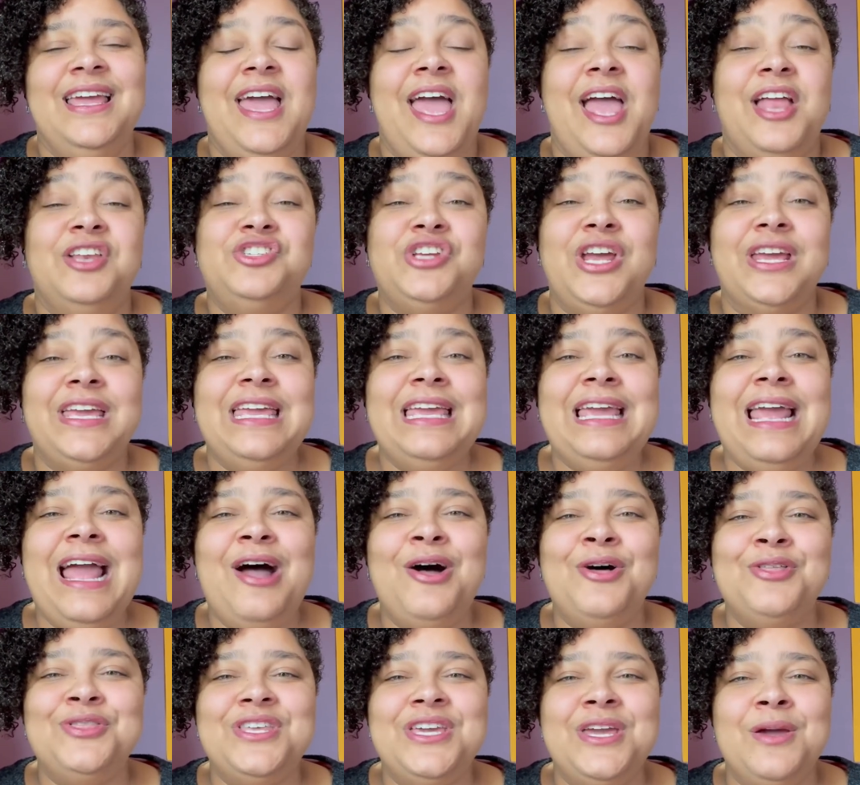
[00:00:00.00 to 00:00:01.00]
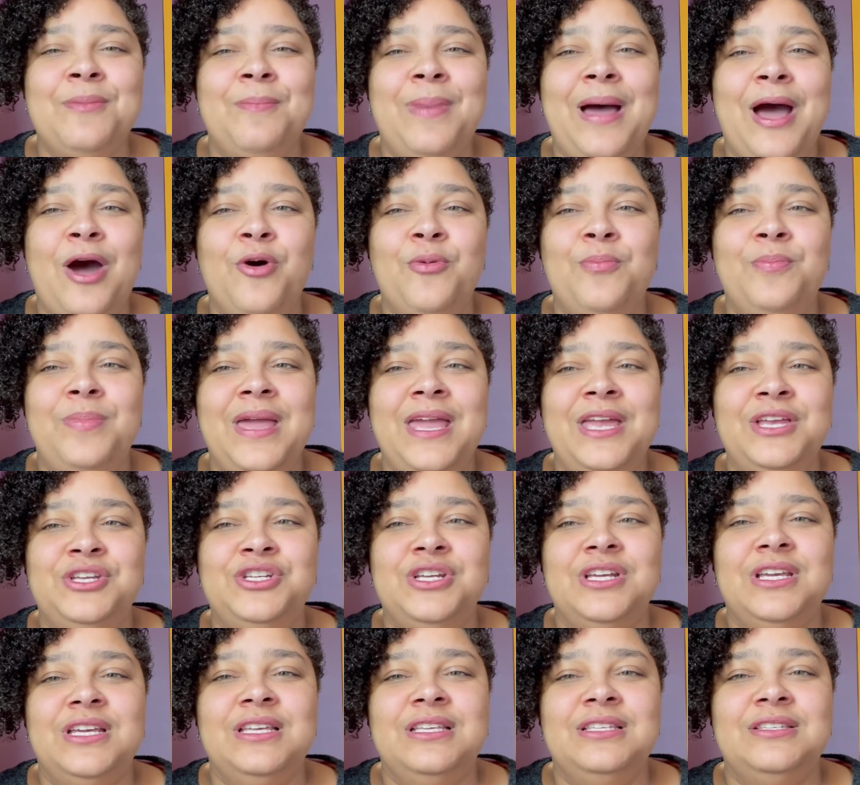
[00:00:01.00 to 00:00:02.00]
and checking out the about
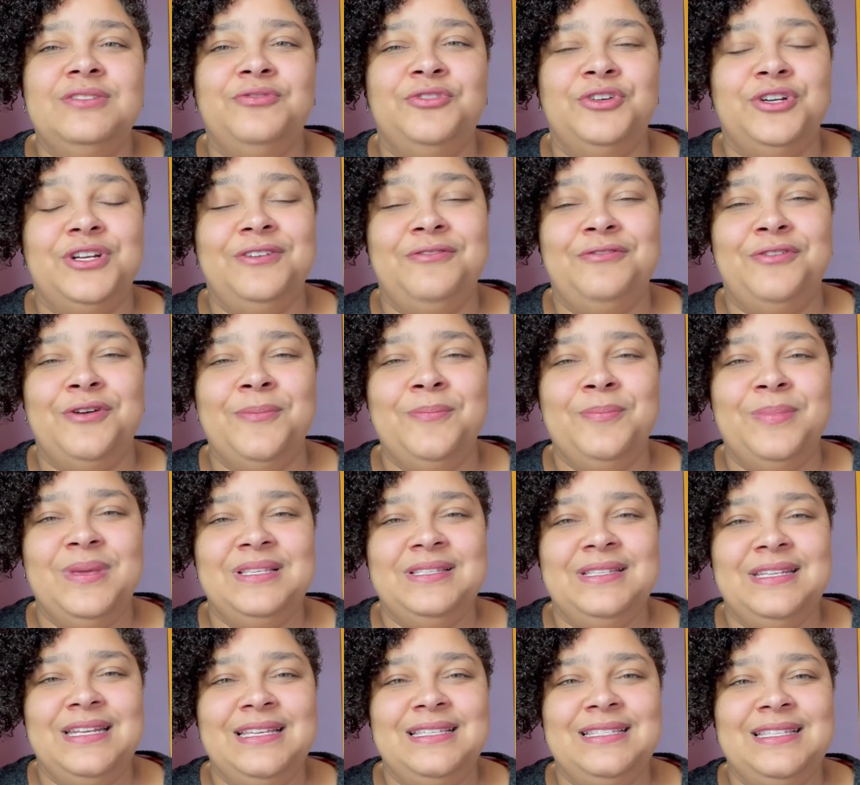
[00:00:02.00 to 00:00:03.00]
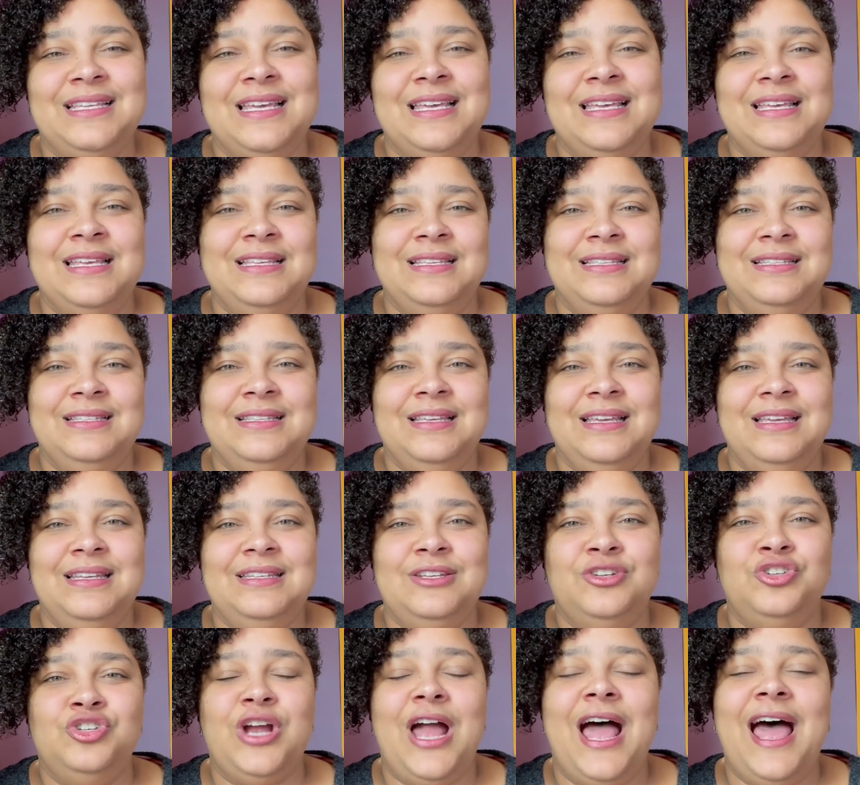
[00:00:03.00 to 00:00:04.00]
pages for different businesses
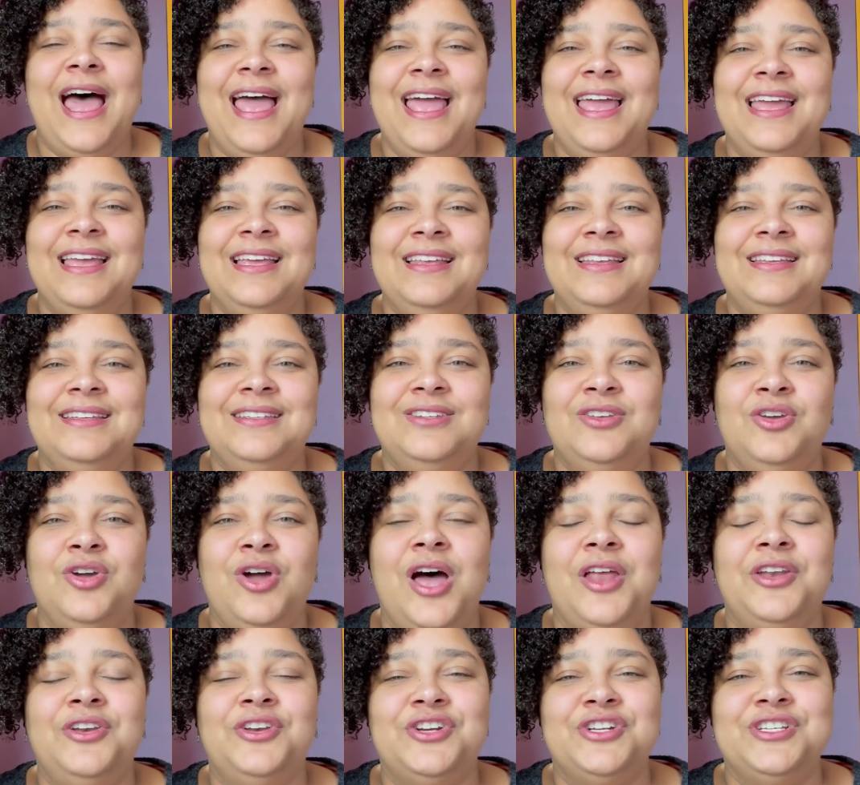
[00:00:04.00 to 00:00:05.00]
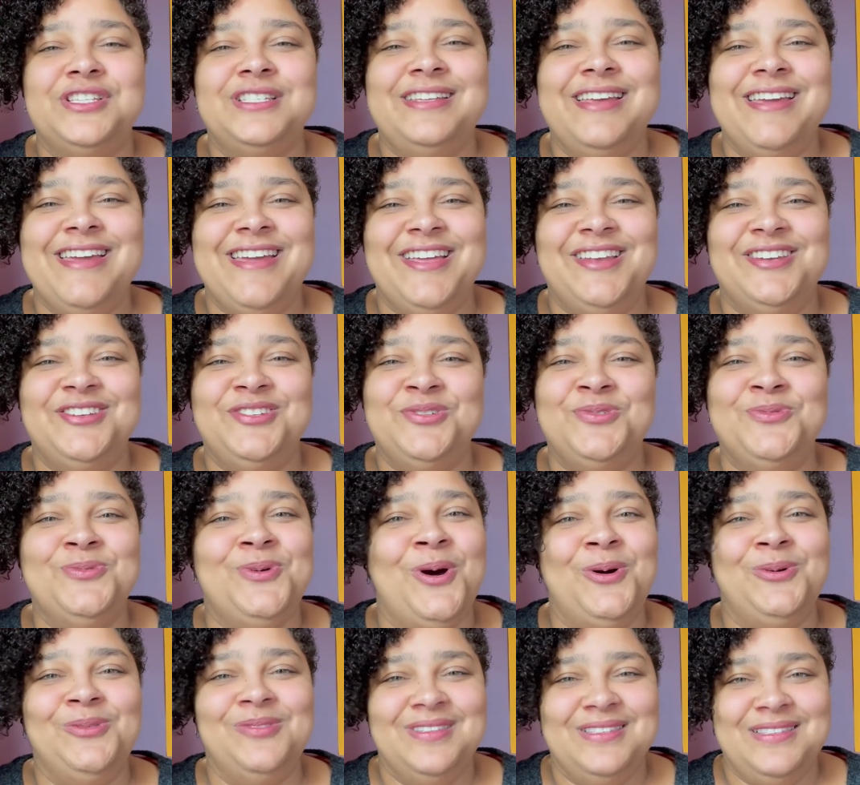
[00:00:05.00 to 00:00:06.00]
to try to understand who
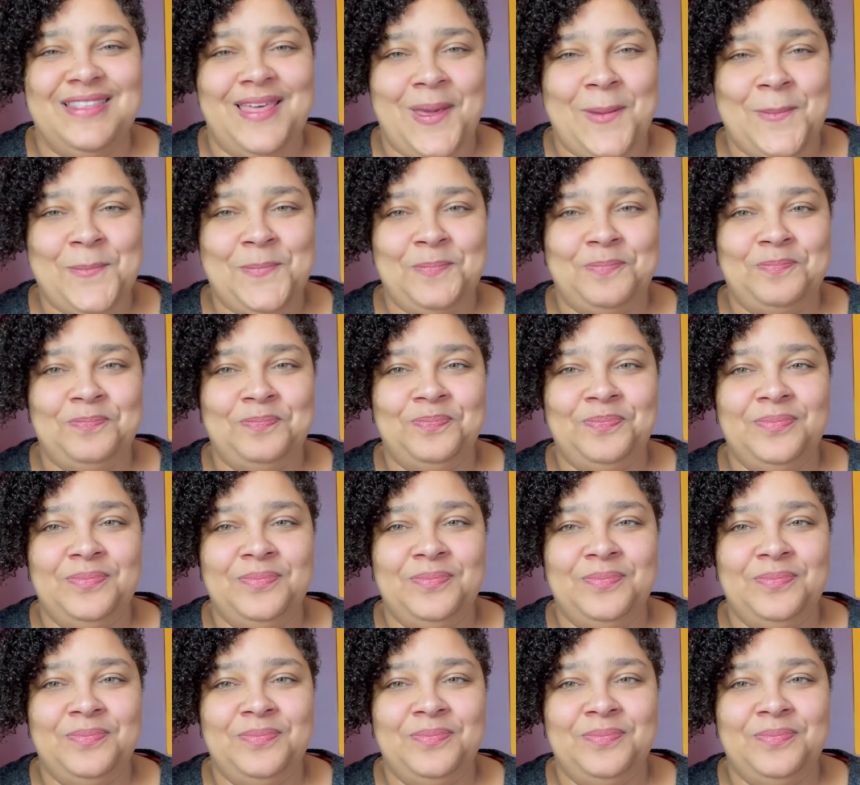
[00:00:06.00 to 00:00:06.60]
owns them.